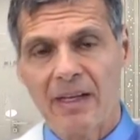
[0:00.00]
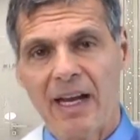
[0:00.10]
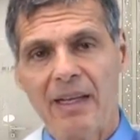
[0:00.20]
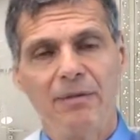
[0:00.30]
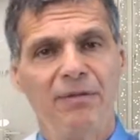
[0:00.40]

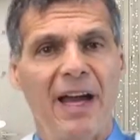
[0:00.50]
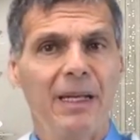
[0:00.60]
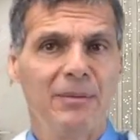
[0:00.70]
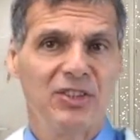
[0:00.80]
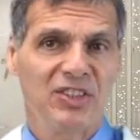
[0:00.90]
gave them
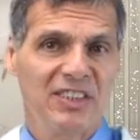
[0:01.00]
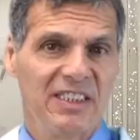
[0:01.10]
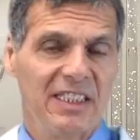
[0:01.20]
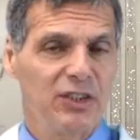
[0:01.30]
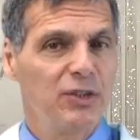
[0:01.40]
vitamin
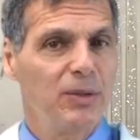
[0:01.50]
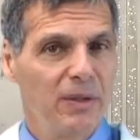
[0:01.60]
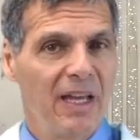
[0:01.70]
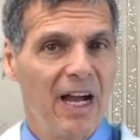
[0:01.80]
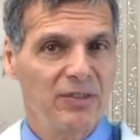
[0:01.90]
C at
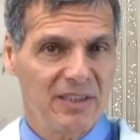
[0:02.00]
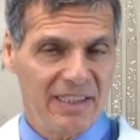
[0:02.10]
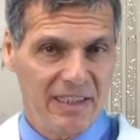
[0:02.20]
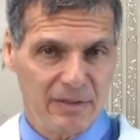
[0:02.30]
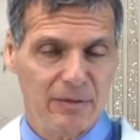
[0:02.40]

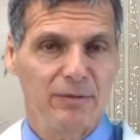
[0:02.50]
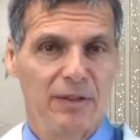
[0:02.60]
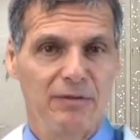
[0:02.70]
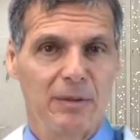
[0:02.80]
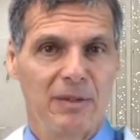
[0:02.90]

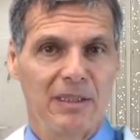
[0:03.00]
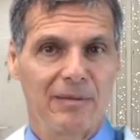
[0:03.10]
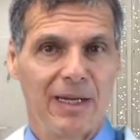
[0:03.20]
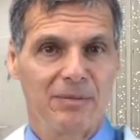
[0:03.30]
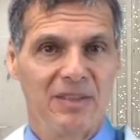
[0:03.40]
2,850
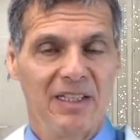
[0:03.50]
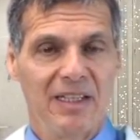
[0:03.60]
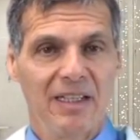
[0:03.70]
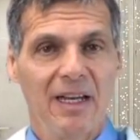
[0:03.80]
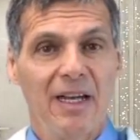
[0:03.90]
milligrams a
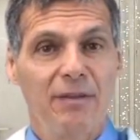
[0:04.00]
day,